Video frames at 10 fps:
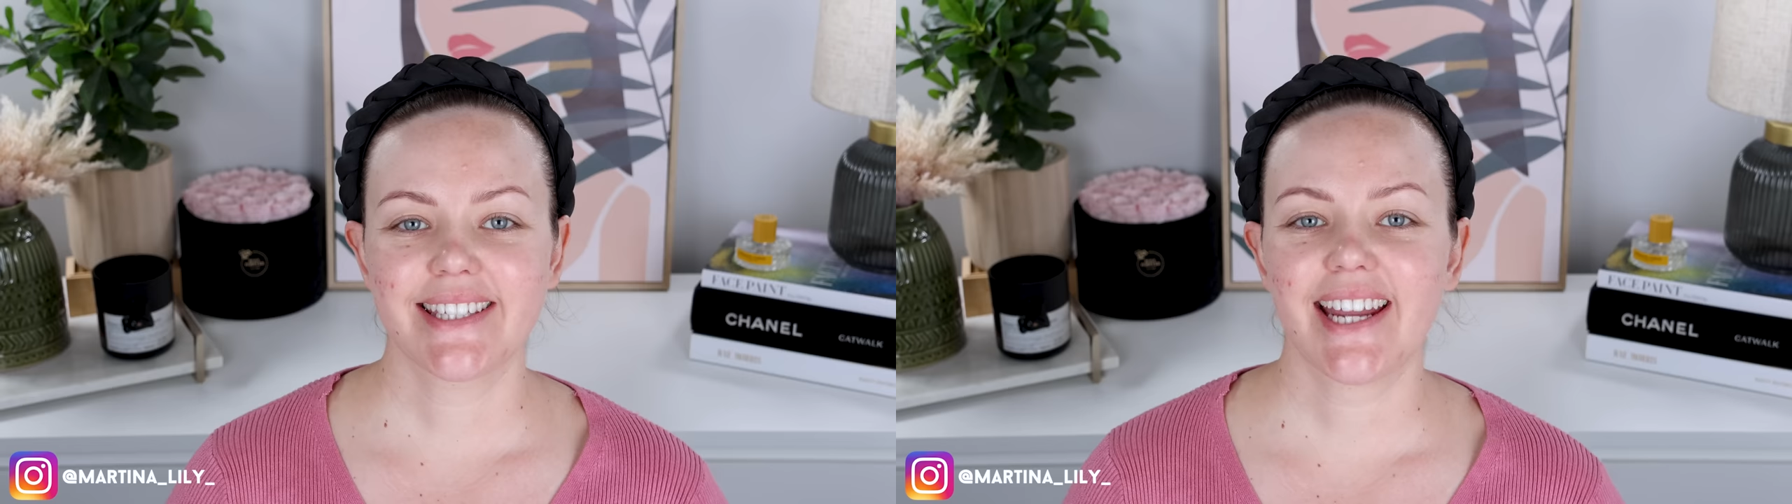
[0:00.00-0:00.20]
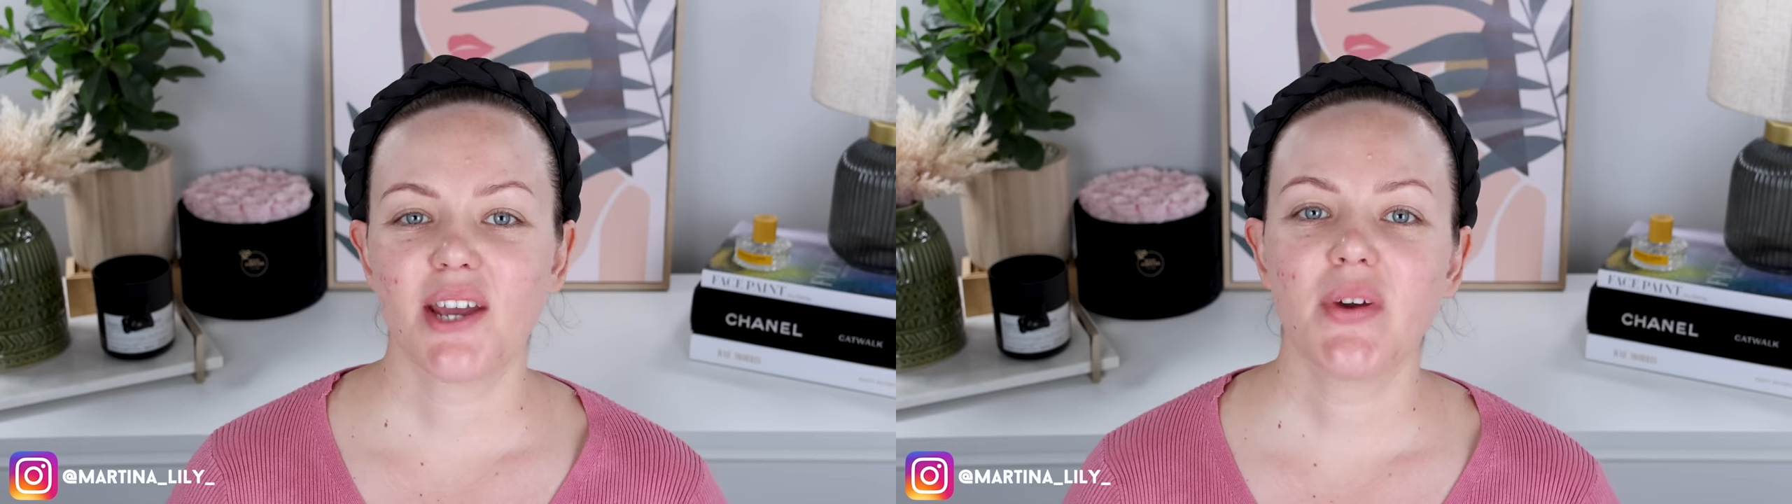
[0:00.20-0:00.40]

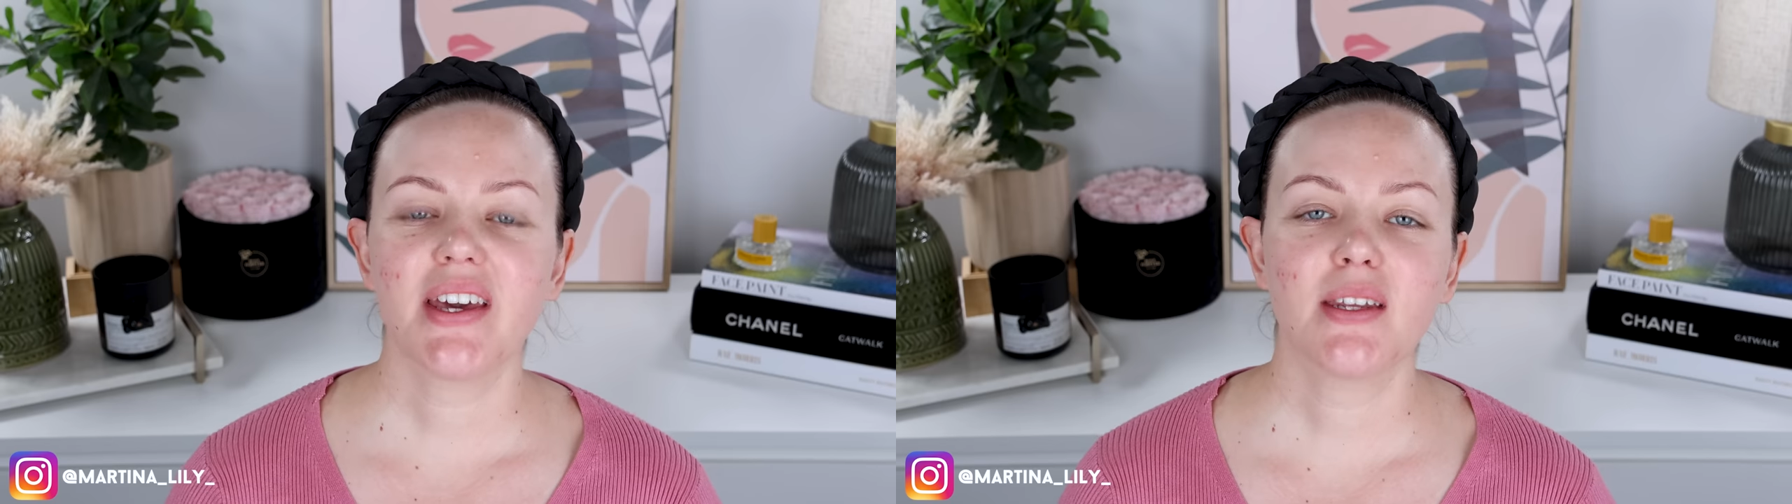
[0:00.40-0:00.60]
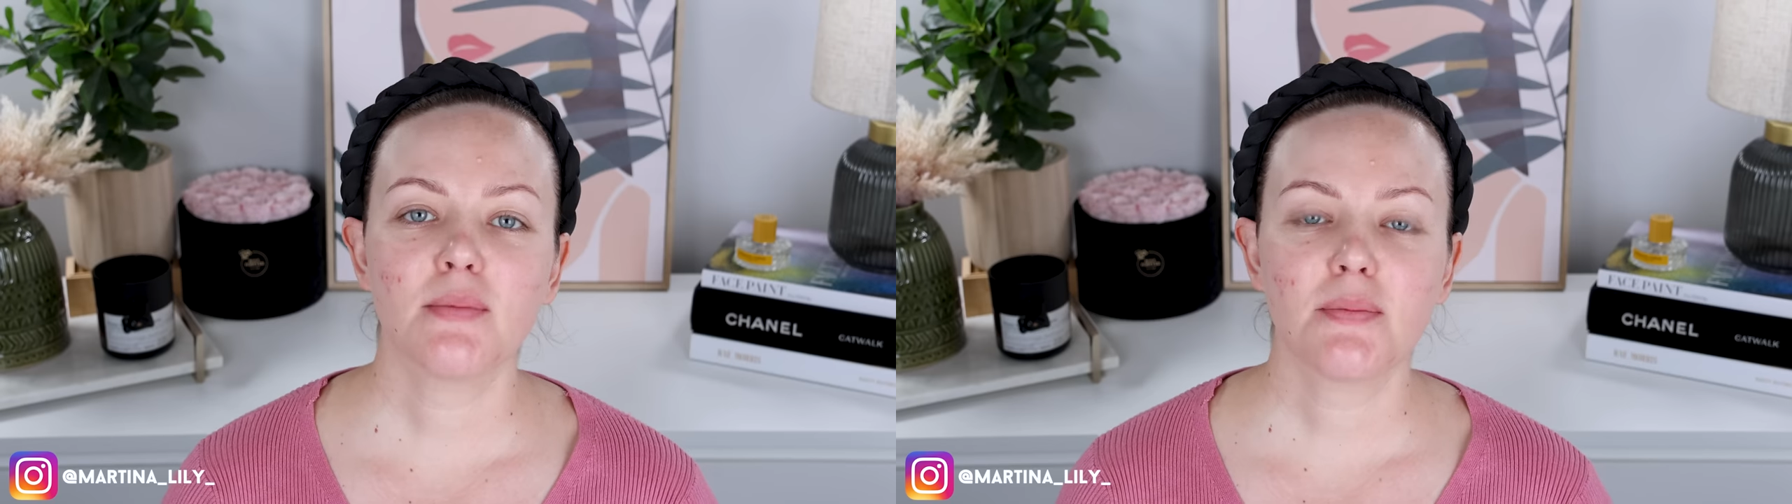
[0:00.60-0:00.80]
Today we are
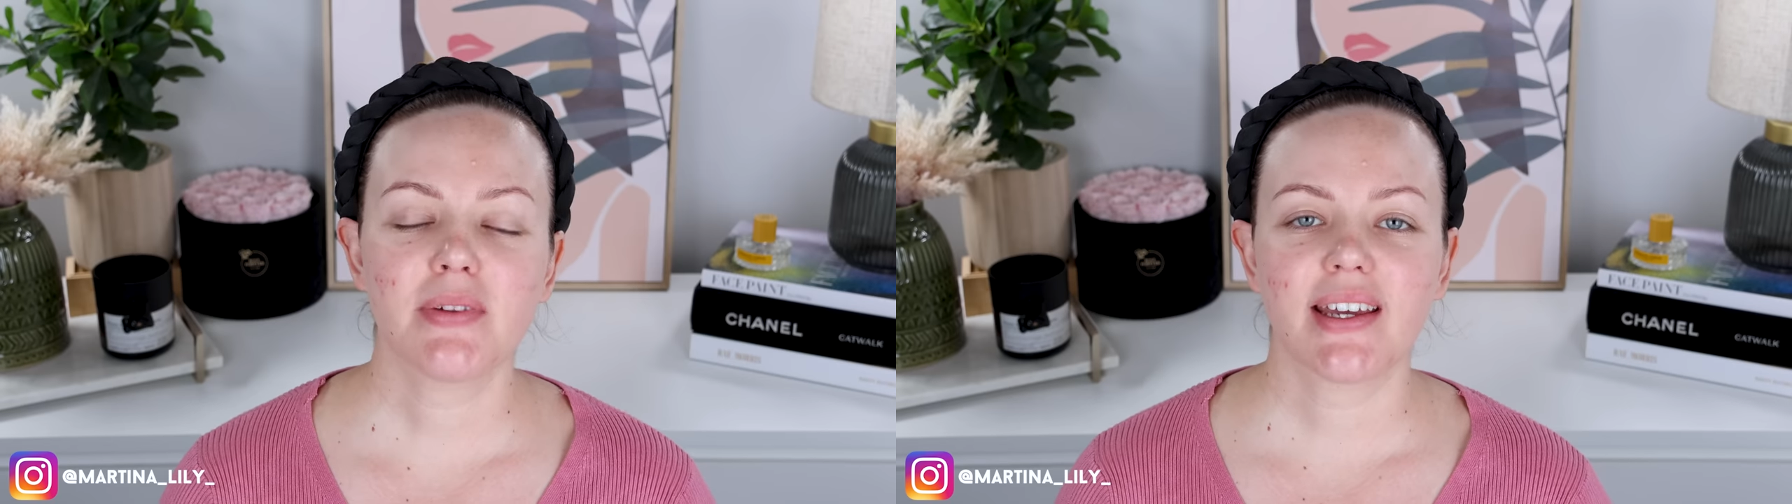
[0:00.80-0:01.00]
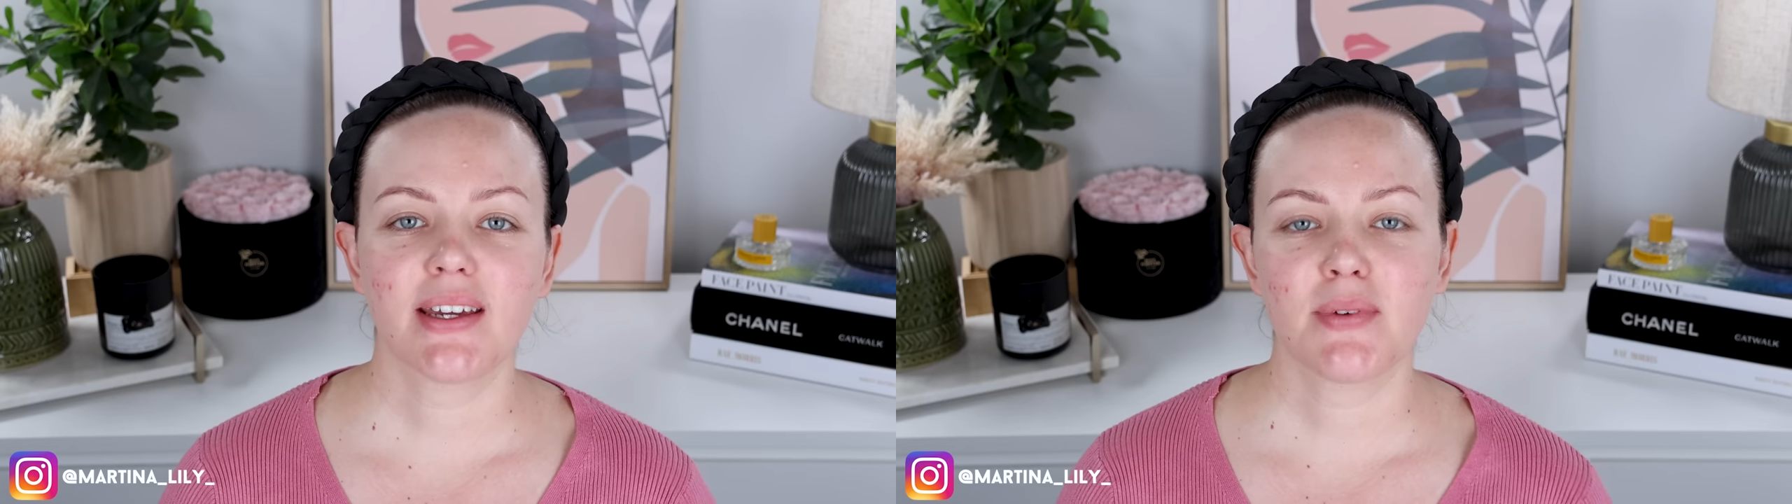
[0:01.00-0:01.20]
going to be
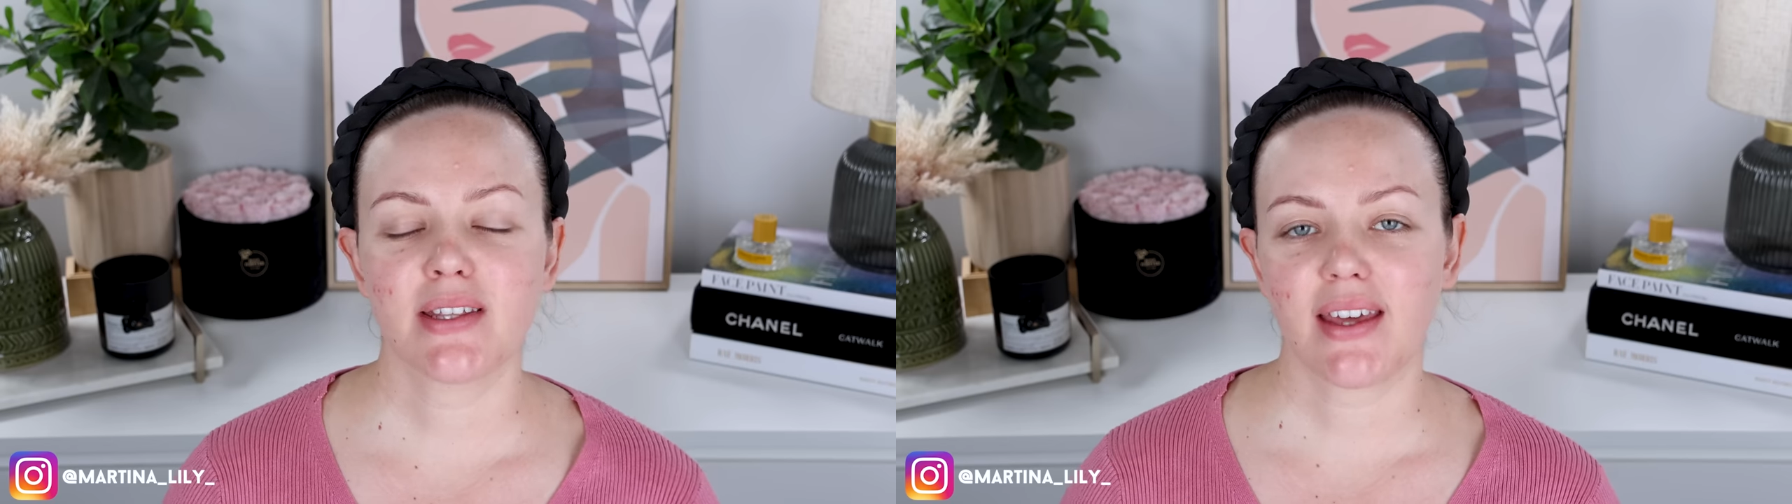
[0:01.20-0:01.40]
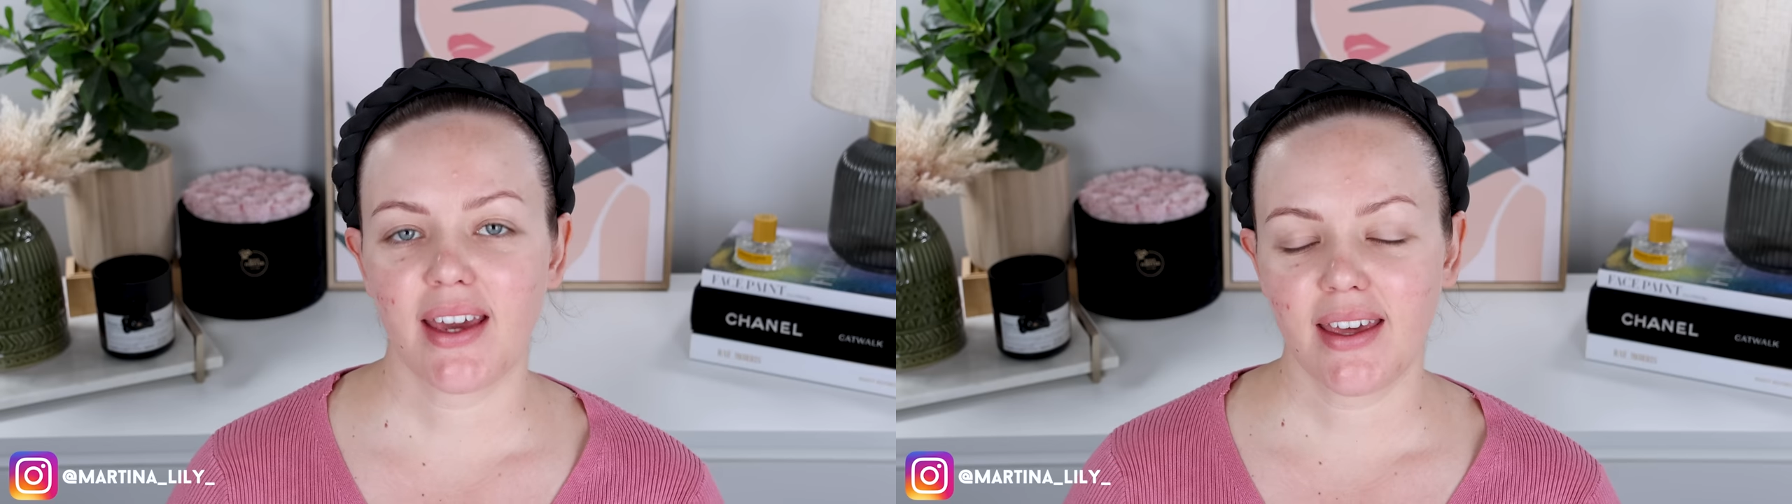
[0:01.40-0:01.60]
playing
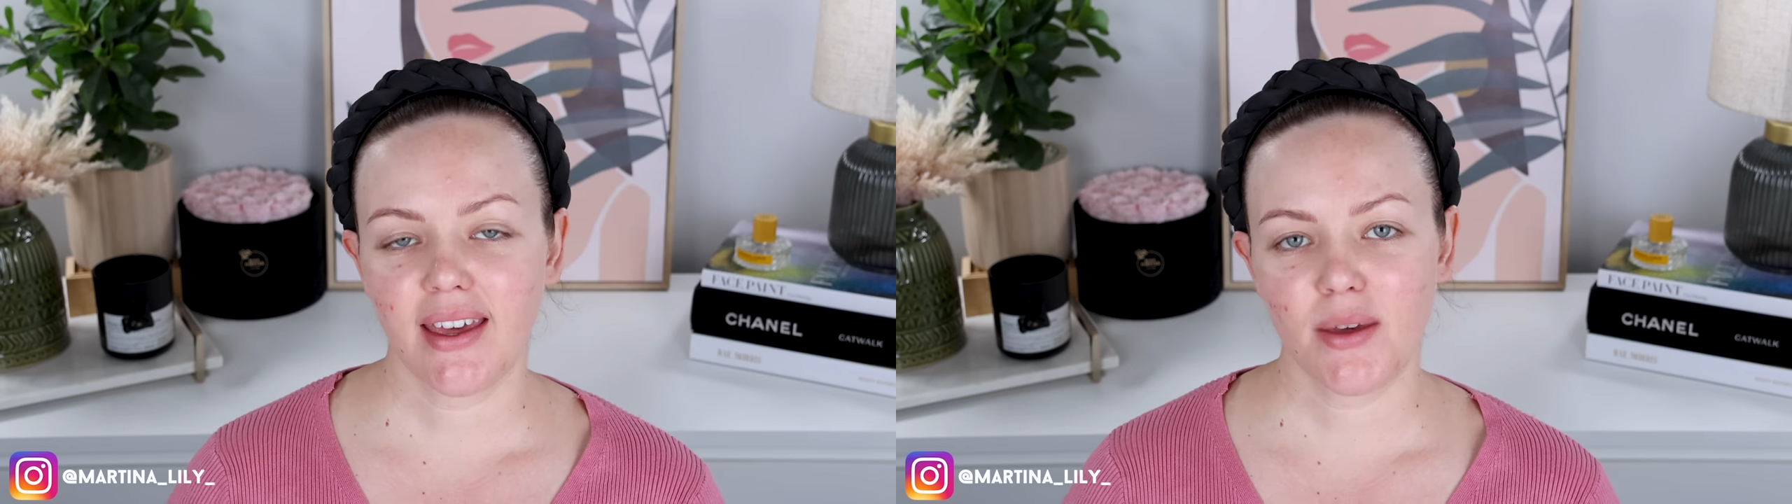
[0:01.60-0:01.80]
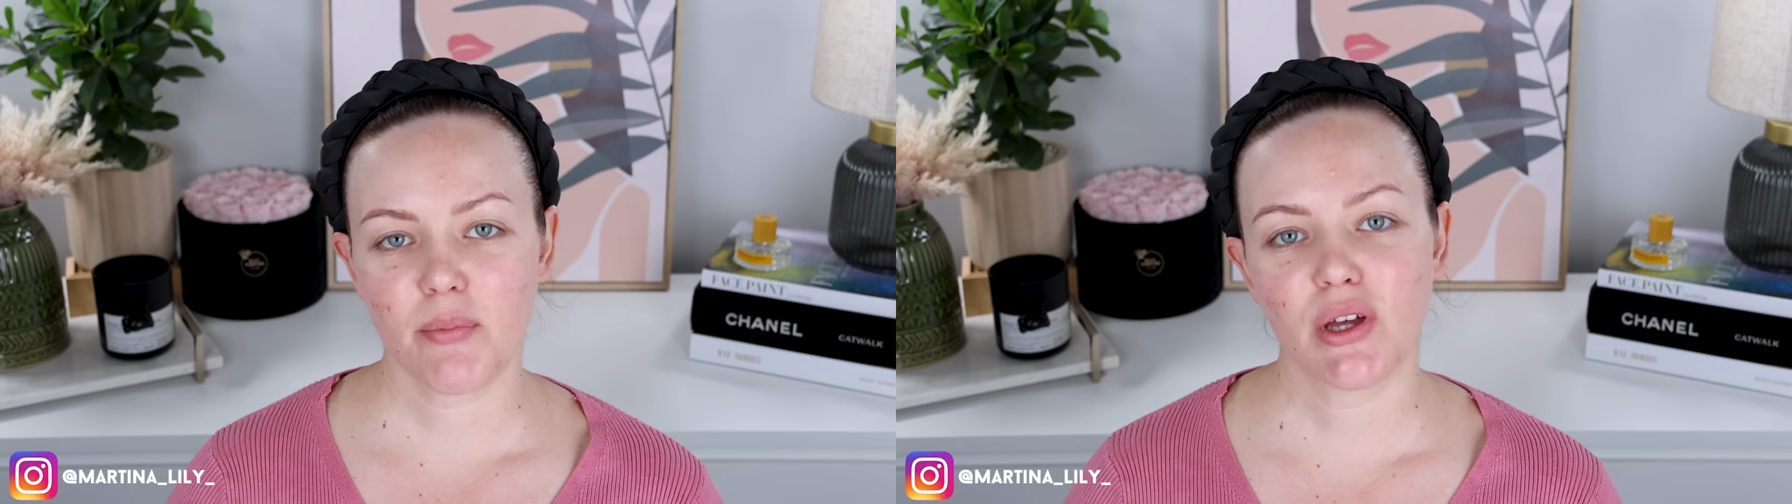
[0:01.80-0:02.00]
with a heap